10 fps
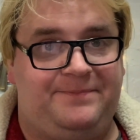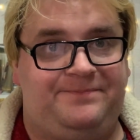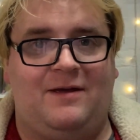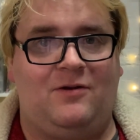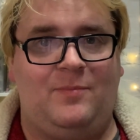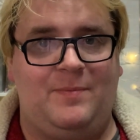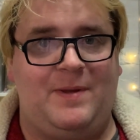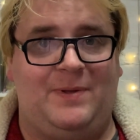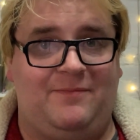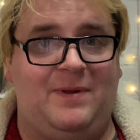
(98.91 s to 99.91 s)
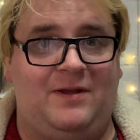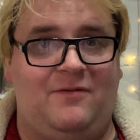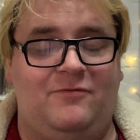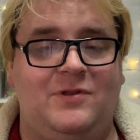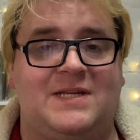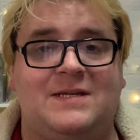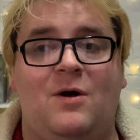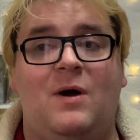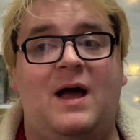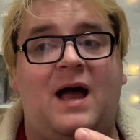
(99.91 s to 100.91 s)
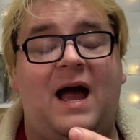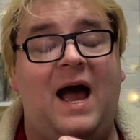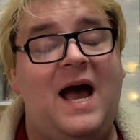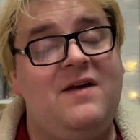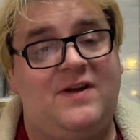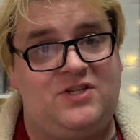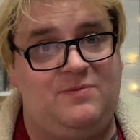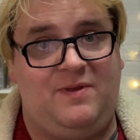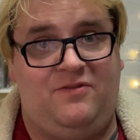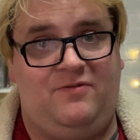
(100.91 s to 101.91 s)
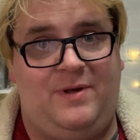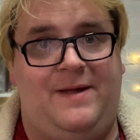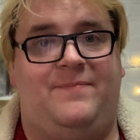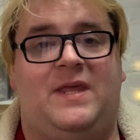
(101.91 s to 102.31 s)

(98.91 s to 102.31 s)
And a couple of people have been going through this. I've actually been through it.